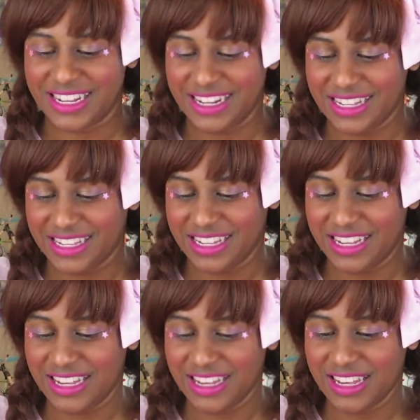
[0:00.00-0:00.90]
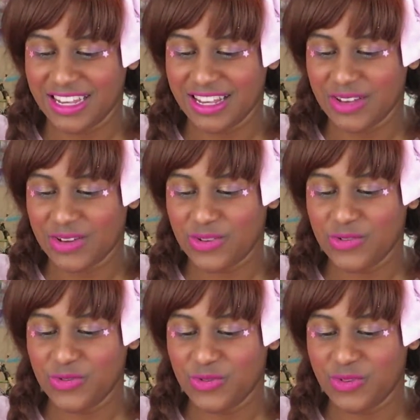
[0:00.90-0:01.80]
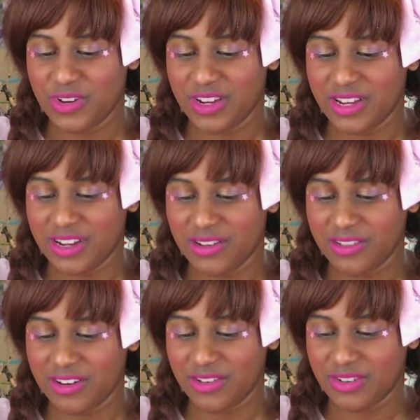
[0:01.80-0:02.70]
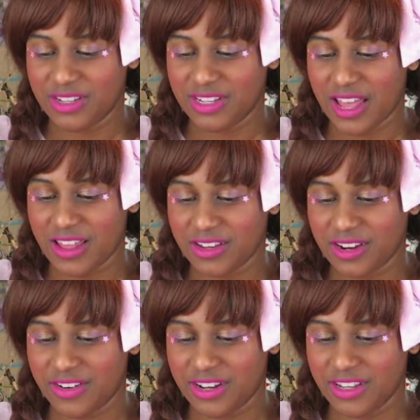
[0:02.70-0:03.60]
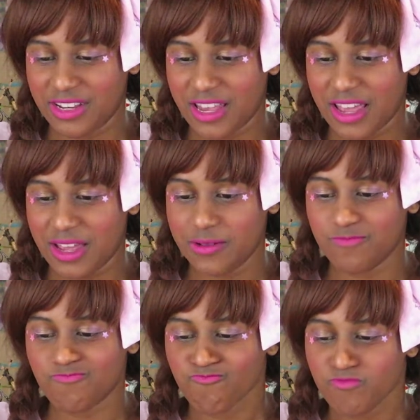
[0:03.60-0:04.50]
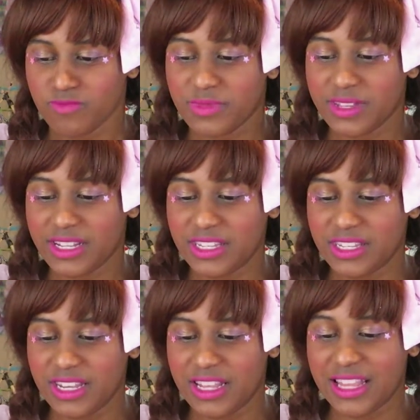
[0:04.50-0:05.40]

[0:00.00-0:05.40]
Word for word: and see. Ooh, Lolita quiz challenge. I already took that. Let's see.